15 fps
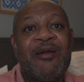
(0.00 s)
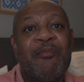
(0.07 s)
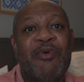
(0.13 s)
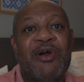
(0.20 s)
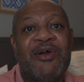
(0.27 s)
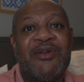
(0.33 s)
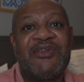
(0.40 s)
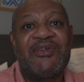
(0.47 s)

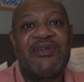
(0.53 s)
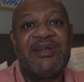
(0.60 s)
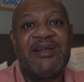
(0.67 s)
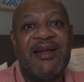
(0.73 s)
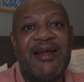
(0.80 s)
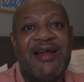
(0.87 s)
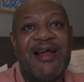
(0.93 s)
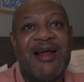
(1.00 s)
But
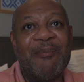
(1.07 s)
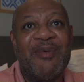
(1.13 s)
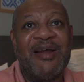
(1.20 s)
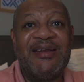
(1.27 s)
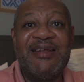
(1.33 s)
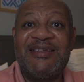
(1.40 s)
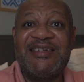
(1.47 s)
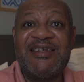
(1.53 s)
um, I
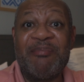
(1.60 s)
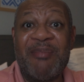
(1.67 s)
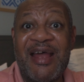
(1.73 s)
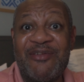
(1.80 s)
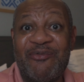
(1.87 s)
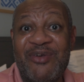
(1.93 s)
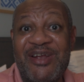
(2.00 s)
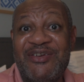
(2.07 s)
did see
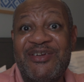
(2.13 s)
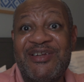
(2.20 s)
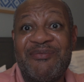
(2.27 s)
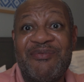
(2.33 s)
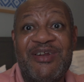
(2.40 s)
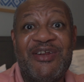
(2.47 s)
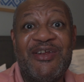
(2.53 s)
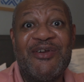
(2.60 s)
Matt Granger's
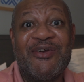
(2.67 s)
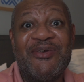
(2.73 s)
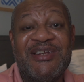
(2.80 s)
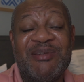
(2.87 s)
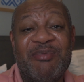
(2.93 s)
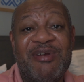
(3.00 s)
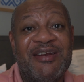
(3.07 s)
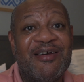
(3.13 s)
video.
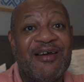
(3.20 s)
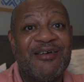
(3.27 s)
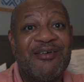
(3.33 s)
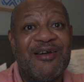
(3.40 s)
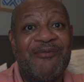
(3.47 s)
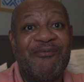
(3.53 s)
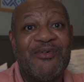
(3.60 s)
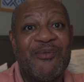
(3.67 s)
He's been in Hong
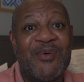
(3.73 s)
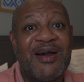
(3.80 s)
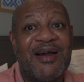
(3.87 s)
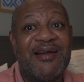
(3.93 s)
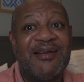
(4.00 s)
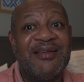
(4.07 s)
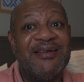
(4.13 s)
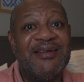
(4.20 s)
Kong for a
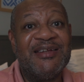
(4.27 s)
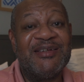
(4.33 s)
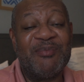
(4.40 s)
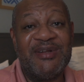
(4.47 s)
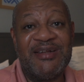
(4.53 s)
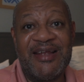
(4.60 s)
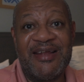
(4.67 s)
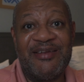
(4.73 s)
while, and he's
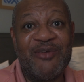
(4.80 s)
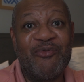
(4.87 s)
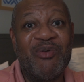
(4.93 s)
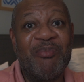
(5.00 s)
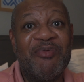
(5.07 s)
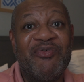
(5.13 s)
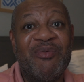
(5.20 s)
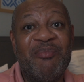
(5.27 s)
been getting
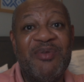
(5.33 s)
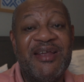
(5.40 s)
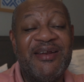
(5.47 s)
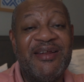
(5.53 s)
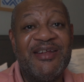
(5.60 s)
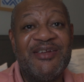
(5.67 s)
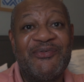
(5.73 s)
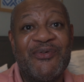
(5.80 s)
equipment from B
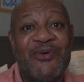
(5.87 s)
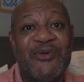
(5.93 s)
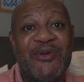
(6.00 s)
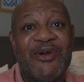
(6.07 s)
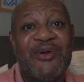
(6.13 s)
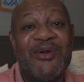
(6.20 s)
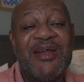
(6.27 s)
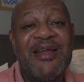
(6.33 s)
and H
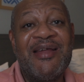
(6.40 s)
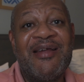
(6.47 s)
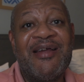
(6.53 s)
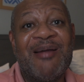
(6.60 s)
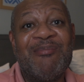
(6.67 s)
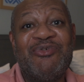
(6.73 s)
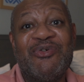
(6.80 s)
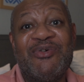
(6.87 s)
Photo.
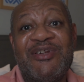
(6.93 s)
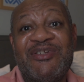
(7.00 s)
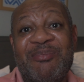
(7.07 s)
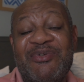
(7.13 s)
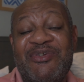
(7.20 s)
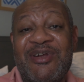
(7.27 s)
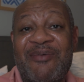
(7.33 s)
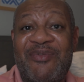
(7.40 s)
I'm sure there's
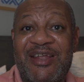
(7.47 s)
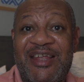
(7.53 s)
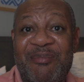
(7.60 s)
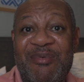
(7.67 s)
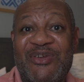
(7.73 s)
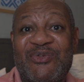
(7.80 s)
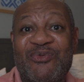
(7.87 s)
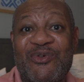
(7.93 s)
some stuff that can
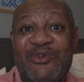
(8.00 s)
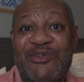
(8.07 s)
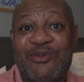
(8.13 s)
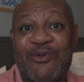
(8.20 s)
be sourced